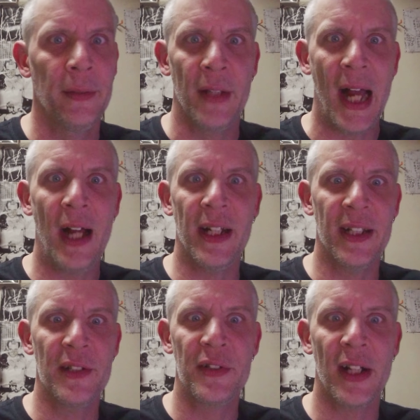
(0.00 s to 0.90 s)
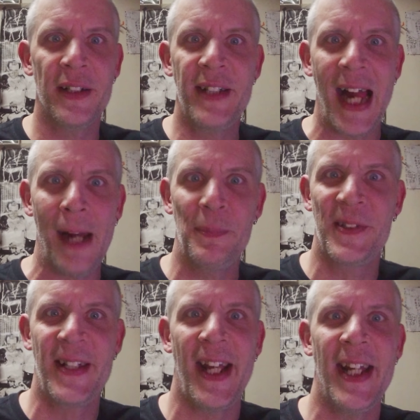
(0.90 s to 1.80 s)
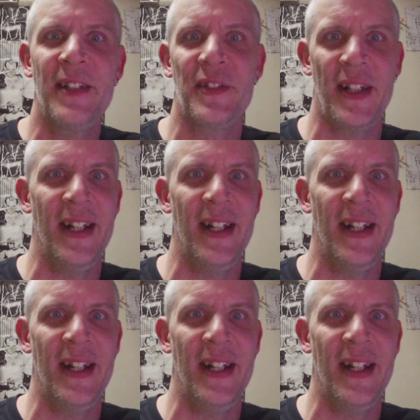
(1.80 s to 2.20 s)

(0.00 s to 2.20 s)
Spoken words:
That is Taps, Takes,